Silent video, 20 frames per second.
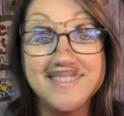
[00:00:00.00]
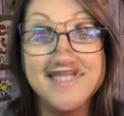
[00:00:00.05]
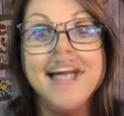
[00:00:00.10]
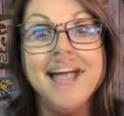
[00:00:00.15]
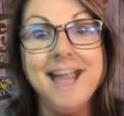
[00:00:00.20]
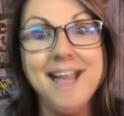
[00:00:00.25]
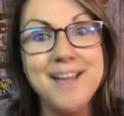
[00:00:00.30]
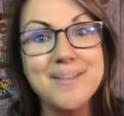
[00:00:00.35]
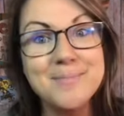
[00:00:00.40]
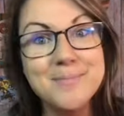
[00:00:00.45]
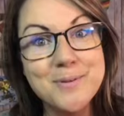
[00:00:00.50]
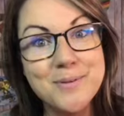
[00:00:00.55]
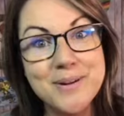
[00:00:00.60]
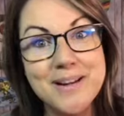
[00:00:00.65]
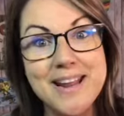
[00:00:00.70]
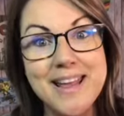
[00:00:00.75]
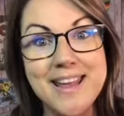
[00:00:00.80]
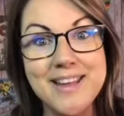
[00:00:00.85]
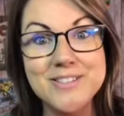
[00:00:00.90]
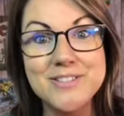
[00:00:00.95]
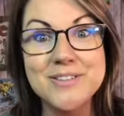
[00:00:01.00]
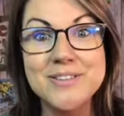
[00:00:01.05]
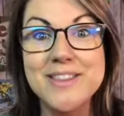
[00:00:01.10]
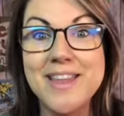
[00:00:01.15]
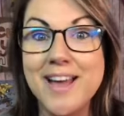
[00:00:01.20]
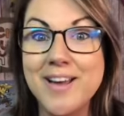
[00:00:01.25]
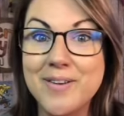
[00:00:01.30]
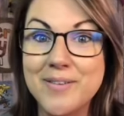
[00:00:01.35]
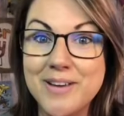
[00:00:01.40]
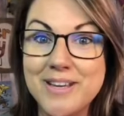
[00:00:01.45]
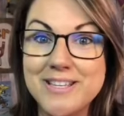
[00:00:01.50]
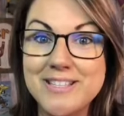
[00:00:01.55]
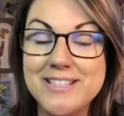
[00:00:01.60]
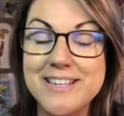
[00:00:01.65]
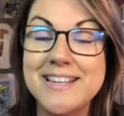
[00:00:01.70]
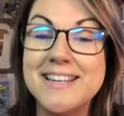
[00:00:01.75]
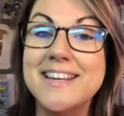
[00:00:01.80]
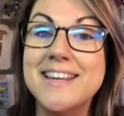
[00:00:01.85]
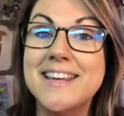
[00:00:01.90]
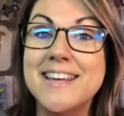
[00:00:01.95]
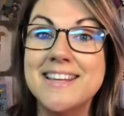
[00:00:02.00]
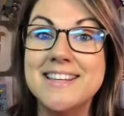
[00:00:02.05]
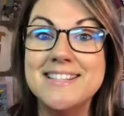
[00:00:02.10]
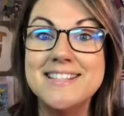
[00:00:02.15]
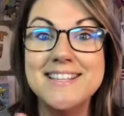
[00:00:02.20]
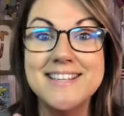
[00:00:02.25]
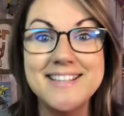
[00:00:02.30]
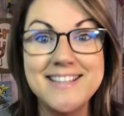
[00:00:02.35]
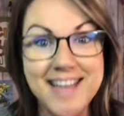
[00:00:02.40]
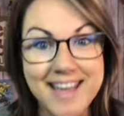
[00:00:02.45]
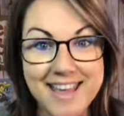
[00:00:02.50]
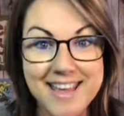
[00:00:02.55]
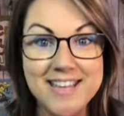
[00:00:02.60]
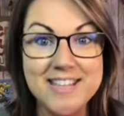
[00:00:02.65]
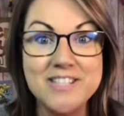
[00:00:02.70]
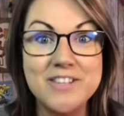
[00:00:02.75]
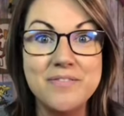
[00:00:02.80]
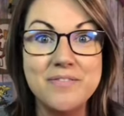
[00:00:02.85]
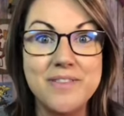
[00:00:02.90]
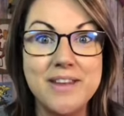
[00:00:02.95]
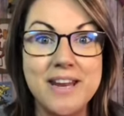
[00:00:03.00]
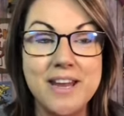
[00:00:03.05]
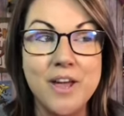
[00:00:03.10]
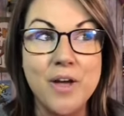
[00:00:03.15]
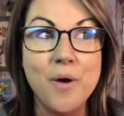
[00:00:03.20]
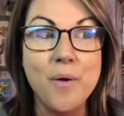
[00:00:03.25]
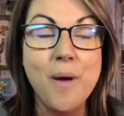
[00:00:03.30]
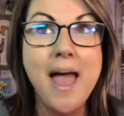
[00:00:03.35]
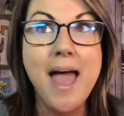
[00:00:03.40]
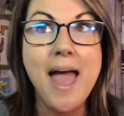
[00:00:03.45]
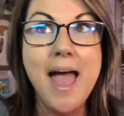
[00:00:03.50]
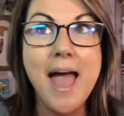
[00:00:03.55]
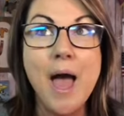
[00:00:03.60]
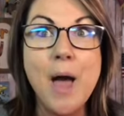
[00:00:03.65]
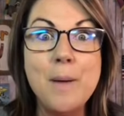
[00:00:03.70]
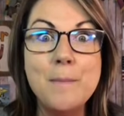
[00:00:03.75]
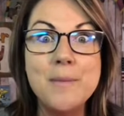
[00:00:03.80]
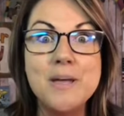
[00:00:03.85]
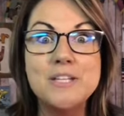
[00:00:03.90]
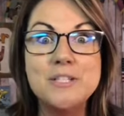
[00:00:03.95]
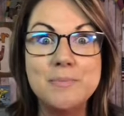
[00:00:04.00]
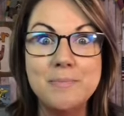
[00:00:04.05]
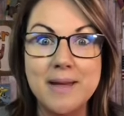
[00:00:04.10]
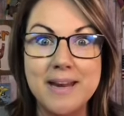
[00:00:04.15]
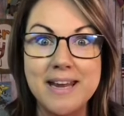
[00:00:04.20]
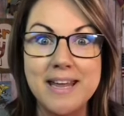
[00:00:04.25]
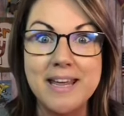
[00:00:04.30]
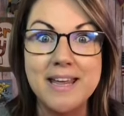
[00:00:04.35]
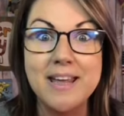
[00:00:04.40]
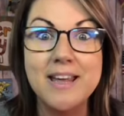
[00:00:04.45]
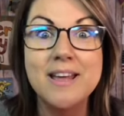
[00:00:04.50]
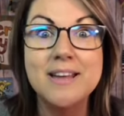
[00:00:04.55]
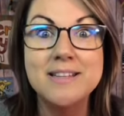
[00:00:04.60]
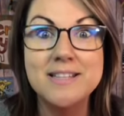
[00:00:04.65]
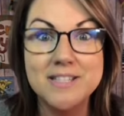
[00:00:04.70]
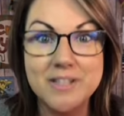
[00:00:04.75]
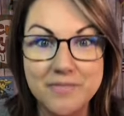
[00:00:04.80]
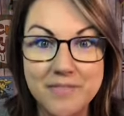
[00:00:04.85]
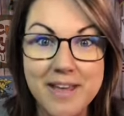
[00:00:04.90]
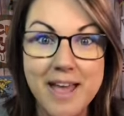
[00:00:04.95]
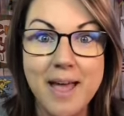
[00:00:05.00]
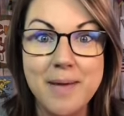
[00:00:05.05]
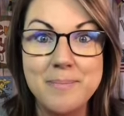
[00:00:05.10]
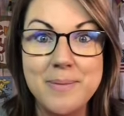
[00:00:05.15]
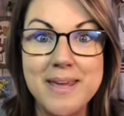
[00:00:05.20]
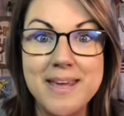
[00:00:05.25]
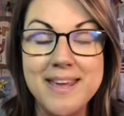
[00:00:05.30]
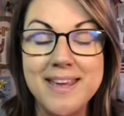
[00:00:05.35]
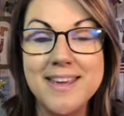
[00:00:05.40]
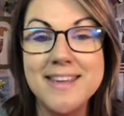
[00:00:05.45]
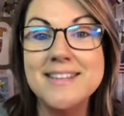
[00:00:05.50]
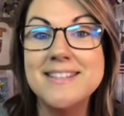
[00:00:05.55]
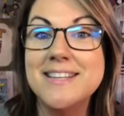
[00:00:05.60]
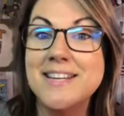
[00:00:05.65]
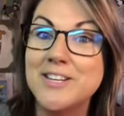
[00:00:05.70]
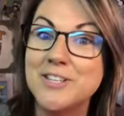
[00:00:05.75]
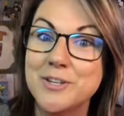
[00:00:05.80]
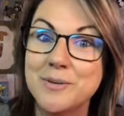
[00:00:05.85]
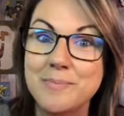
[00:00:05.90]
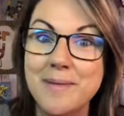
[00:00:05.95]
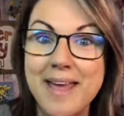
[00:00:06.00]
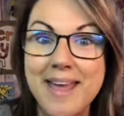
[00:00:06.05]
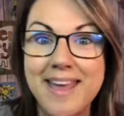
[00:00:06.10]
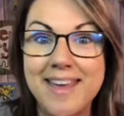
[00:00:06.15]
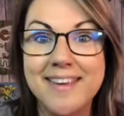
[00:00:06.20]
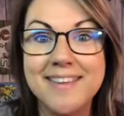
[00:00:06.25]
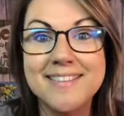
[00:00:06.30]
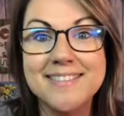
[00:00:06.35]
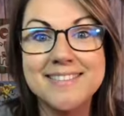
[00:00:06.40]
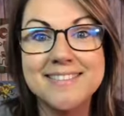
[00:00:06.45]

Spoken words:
I'm going to answer that question in today's video. How much money does a VIPKid teacher make?